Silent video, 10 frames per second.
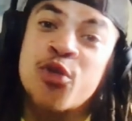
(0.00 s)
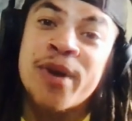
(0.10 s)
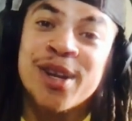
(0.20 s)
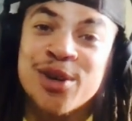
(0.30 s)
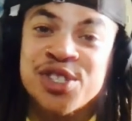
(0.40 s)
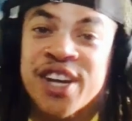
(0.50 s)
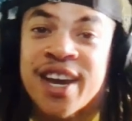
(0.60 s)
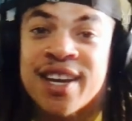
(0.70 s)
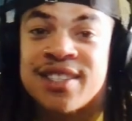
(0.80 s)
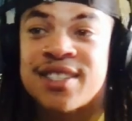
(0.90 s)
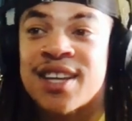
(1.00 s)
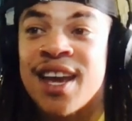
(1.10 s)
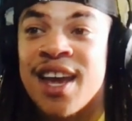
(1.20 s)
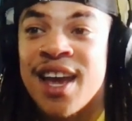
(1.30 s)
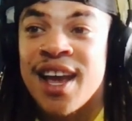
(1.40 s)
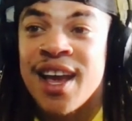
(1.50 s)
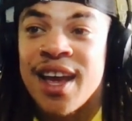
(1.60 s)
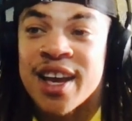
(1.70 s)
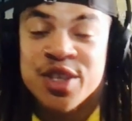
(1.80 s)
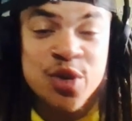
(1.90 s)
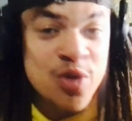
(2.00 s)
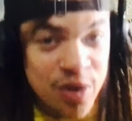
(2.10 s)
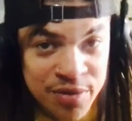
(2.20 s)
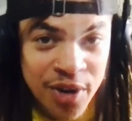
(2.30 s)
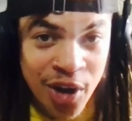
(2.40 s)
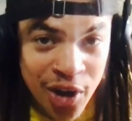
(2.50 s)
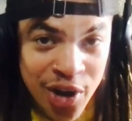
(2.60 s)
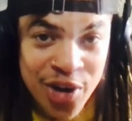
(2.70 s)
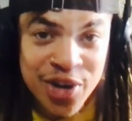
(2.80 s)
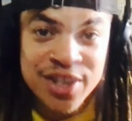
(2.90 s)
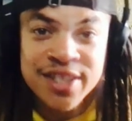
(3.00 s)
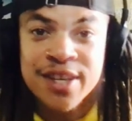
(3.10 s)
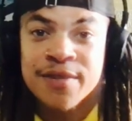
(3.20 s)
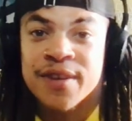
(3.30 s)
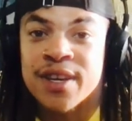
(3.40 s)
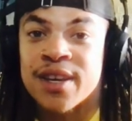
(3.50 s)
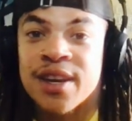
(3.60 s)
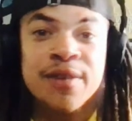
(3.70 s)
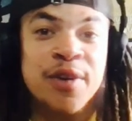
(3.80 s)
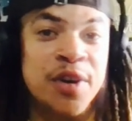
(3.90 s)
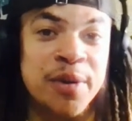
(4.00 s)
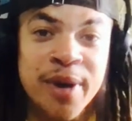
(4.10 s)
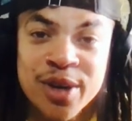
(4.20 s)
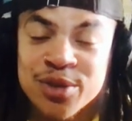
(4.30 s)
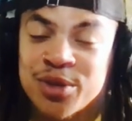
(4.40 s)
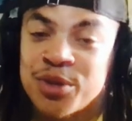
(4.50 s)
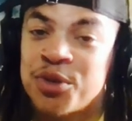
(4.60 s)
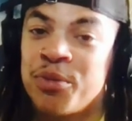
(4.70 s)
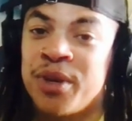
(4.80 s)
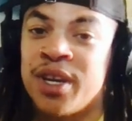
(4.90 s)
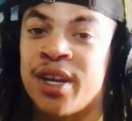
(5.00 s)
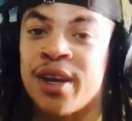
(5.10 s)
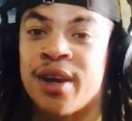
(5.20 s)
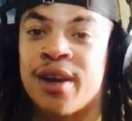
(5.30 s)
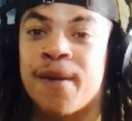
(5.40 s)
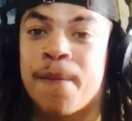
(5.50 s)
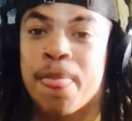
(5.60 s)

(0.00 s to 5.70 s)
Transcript: Melo chants, as you all heard on TV and have heard about on social media.